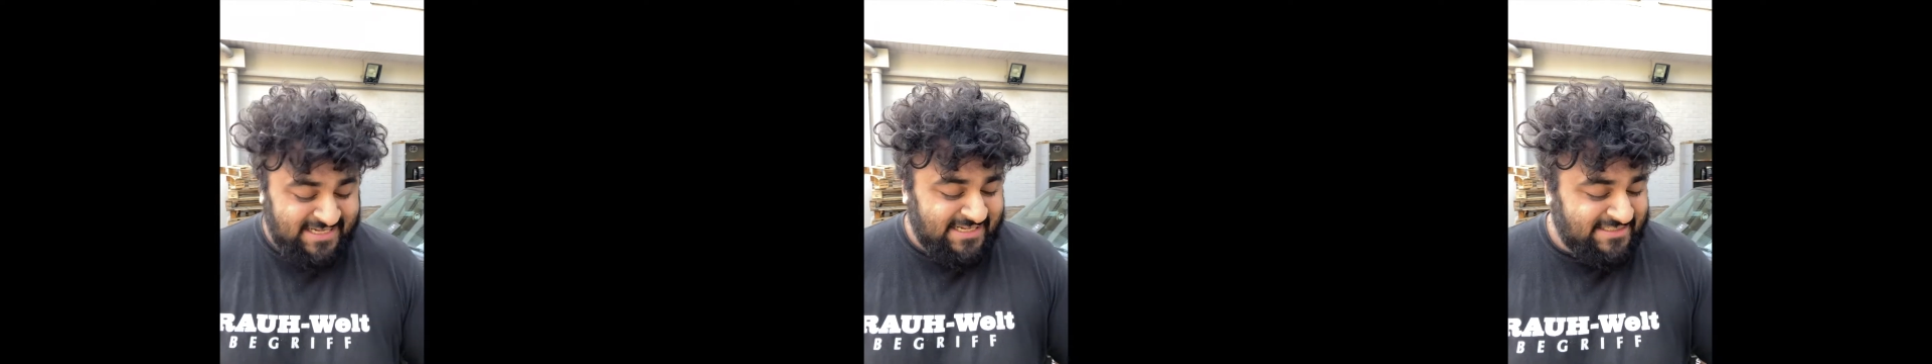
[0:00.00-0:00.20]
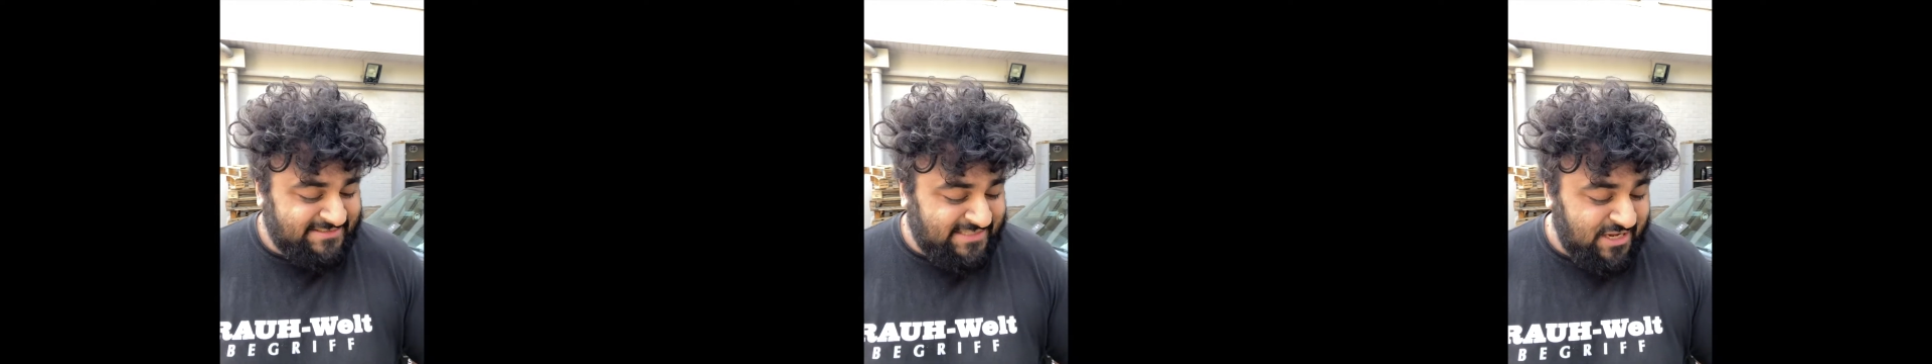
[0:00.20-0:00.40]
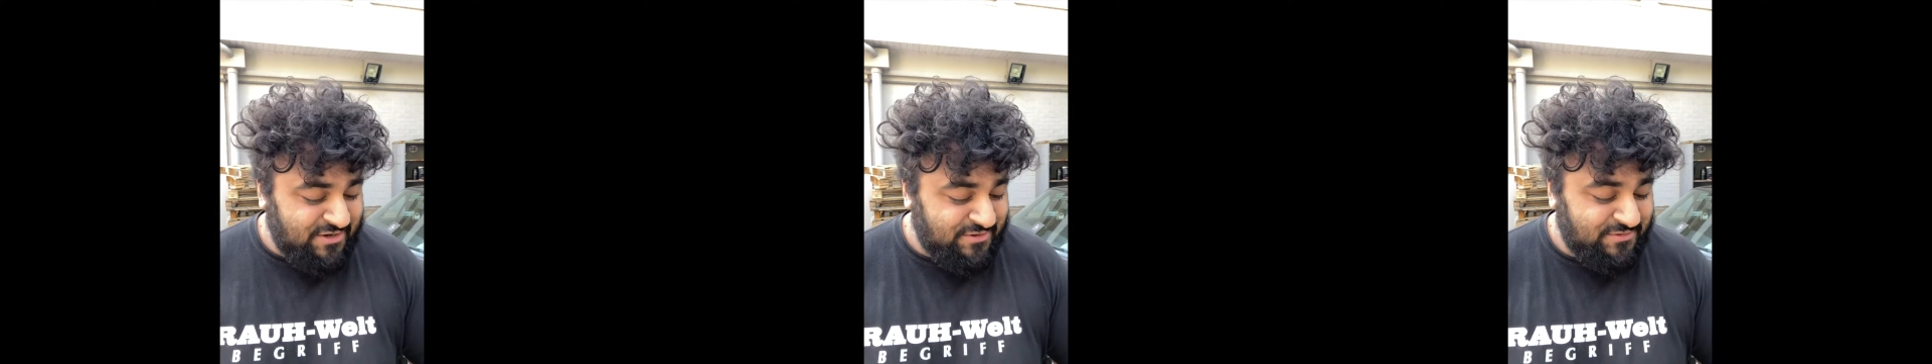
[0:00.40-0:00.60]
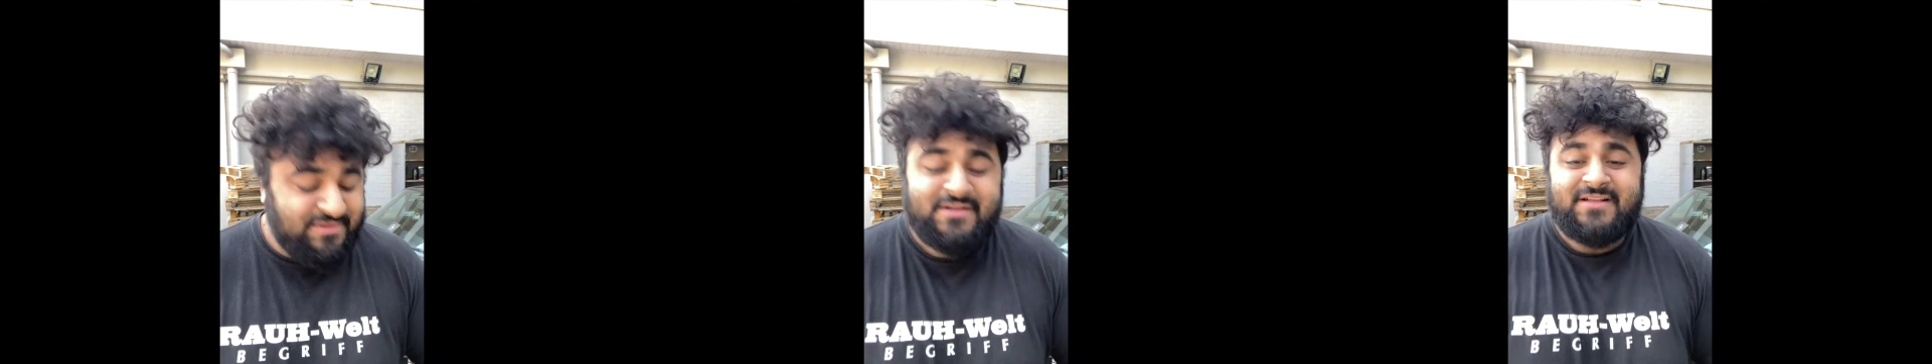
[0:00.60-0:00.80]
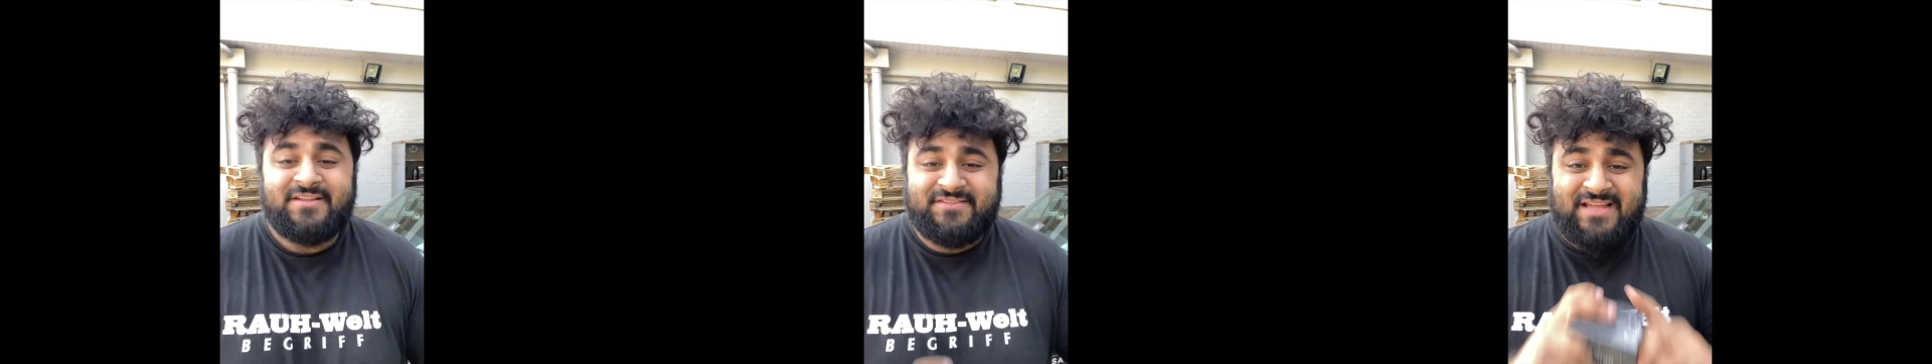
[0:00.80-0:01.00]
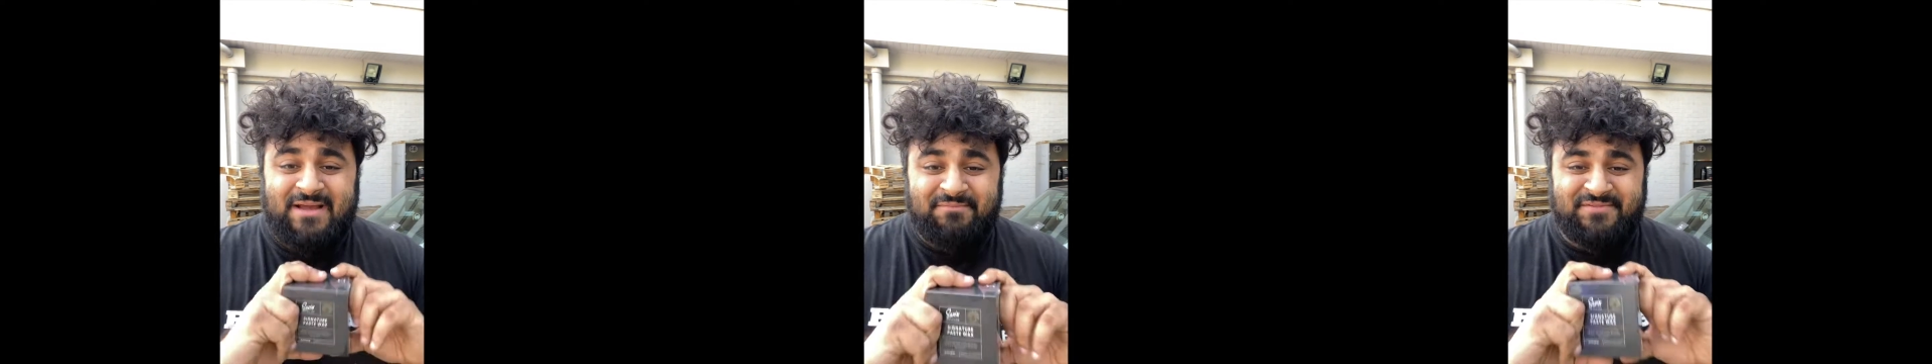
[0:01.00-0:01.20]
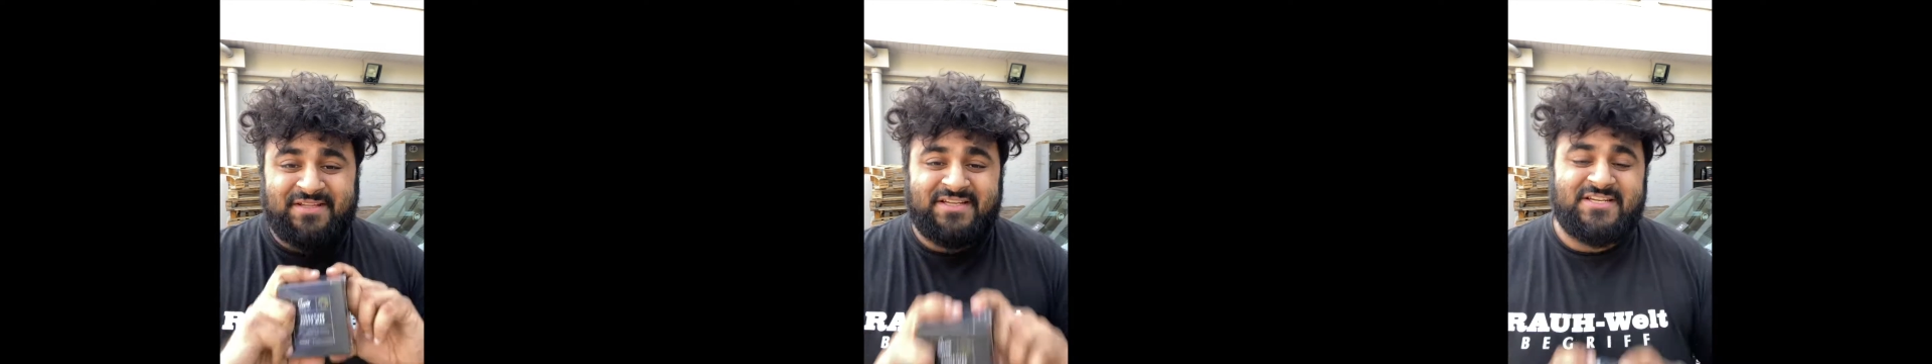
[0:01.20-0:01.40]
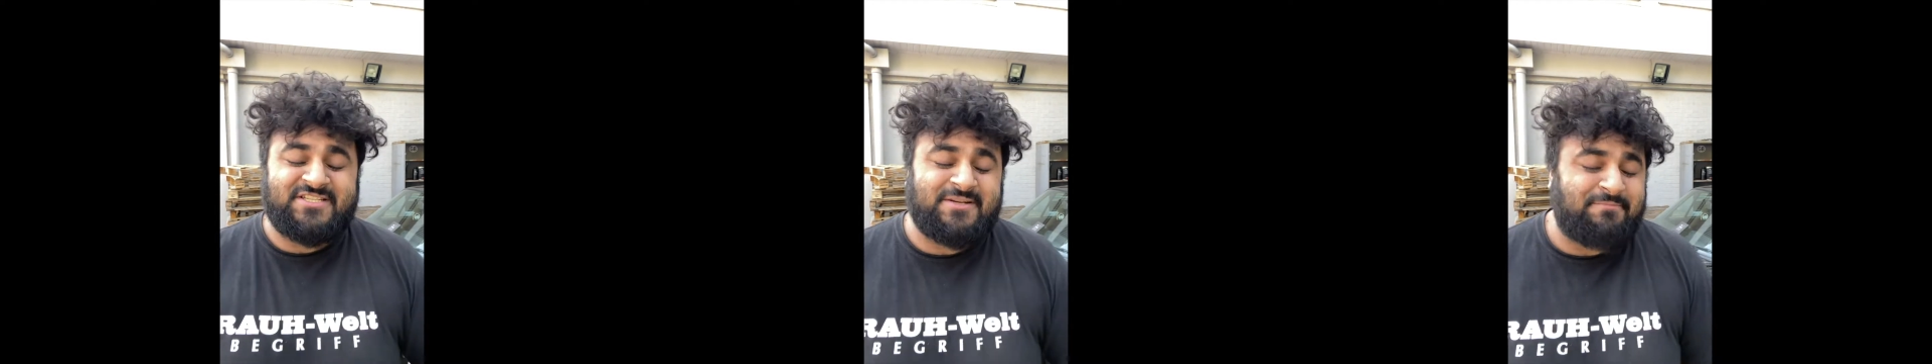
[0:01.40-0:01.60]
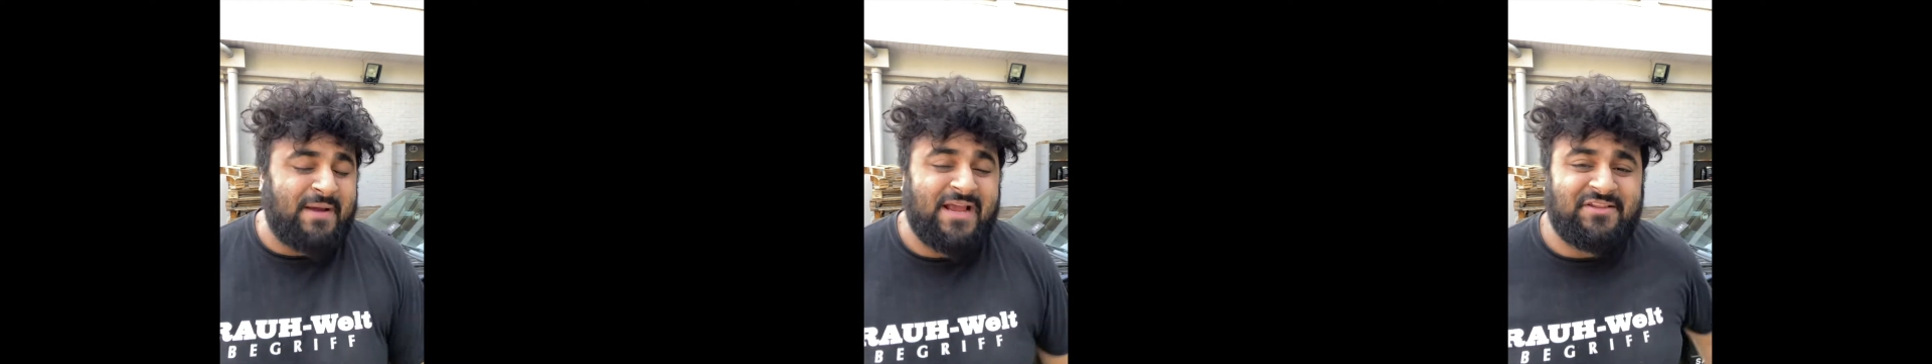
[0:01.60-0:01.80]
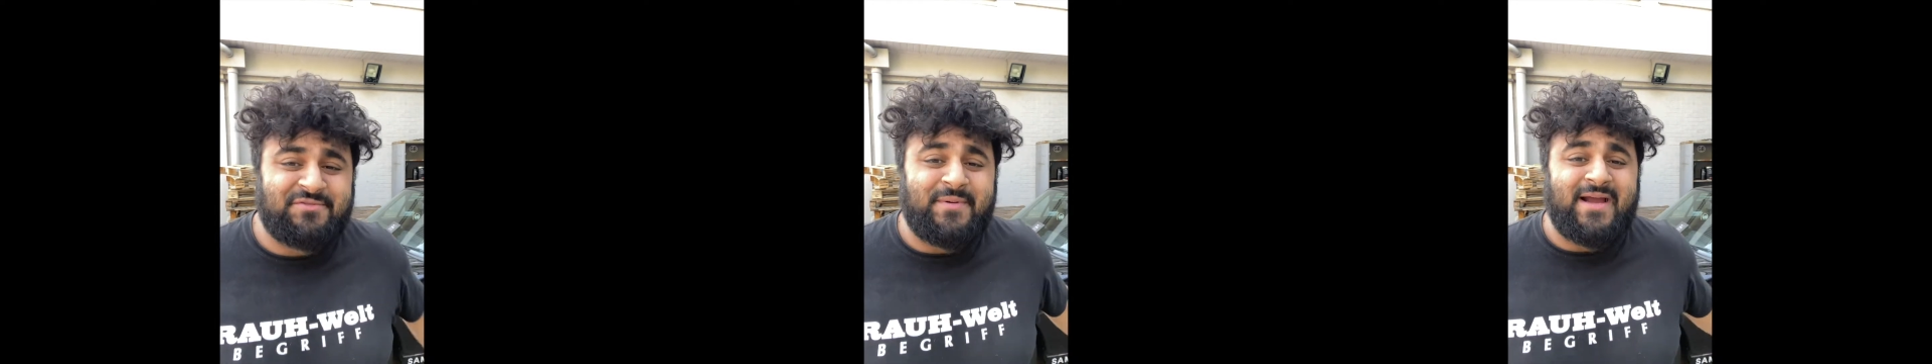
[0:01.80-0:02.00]
So Sam's Signature
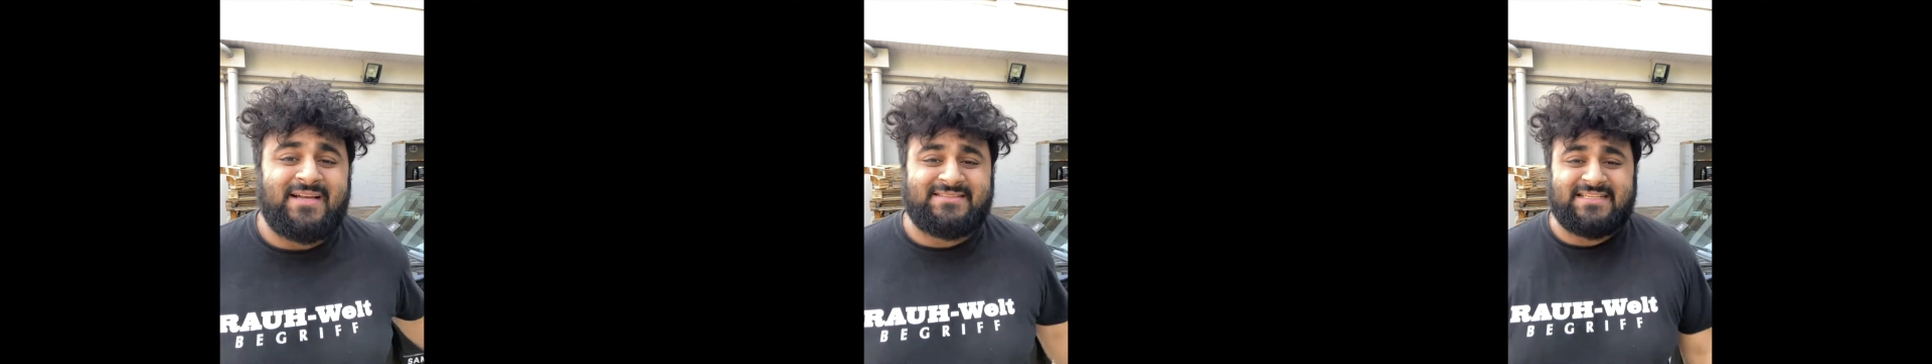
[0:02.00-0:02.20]
Paste Wax,